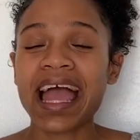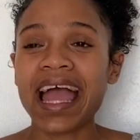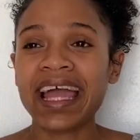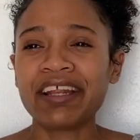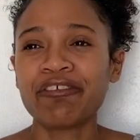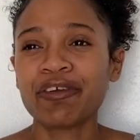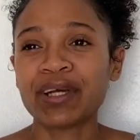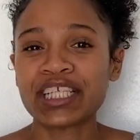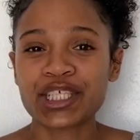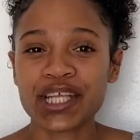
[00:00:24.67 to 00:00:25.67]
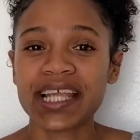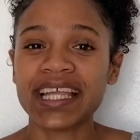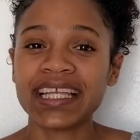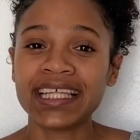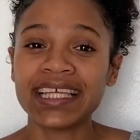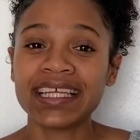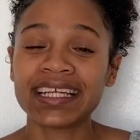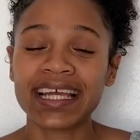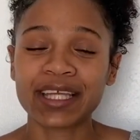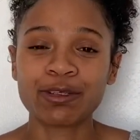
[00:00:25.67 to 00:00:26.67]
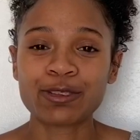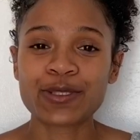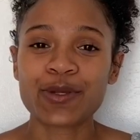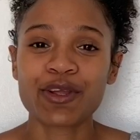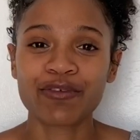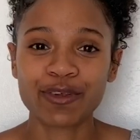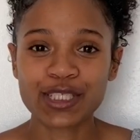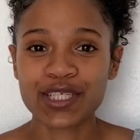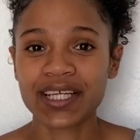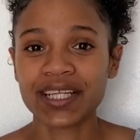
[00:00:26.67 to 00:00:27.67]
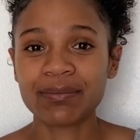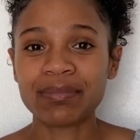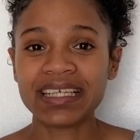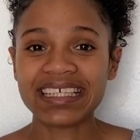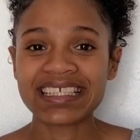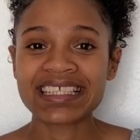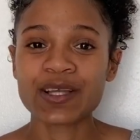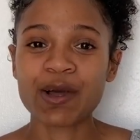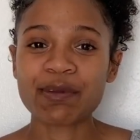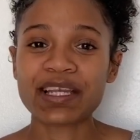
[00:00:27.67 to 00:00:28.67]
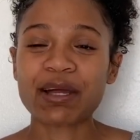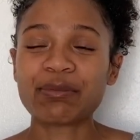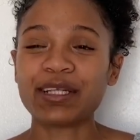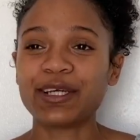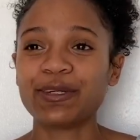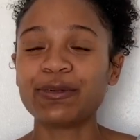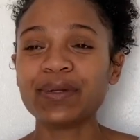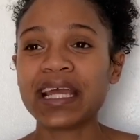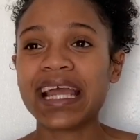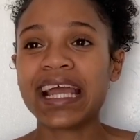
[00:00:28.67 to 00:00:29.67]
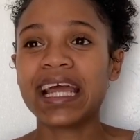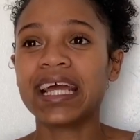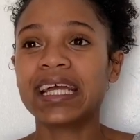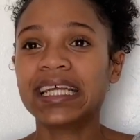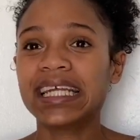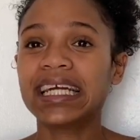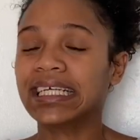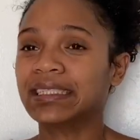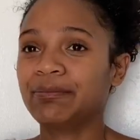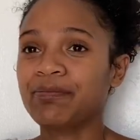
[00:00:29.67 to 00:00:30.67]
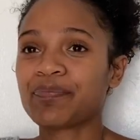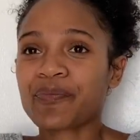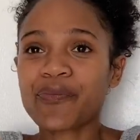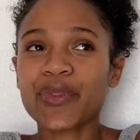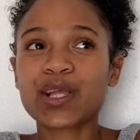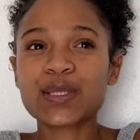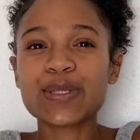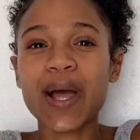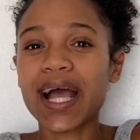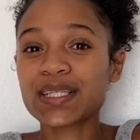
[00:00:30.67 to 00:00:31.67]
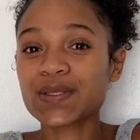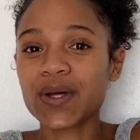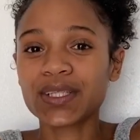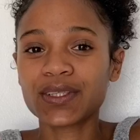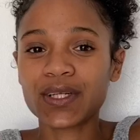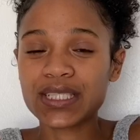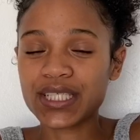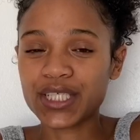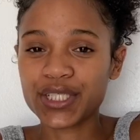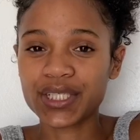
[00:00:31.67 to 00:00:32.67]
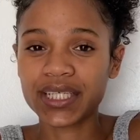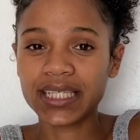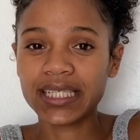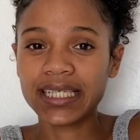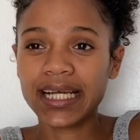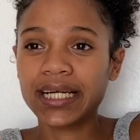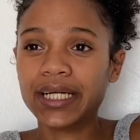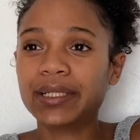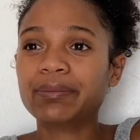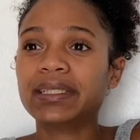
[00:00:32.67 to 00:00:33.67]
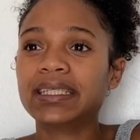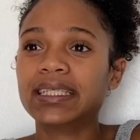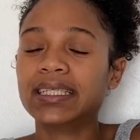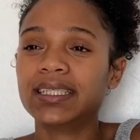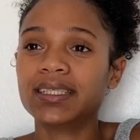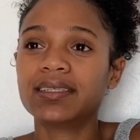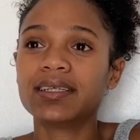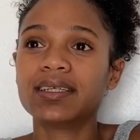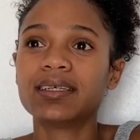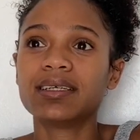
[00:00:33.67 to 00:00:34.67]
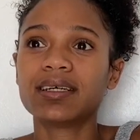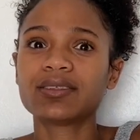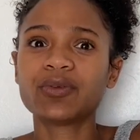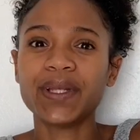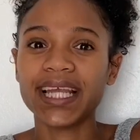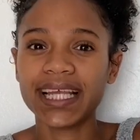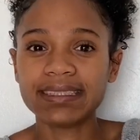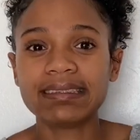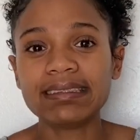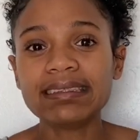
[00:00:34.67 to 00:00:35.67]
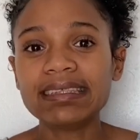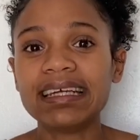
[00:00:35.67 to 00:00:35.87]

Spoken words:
And if you want to share any, like, your story of your journey, please comment down below. Yeah, so I started transitioning in 2018.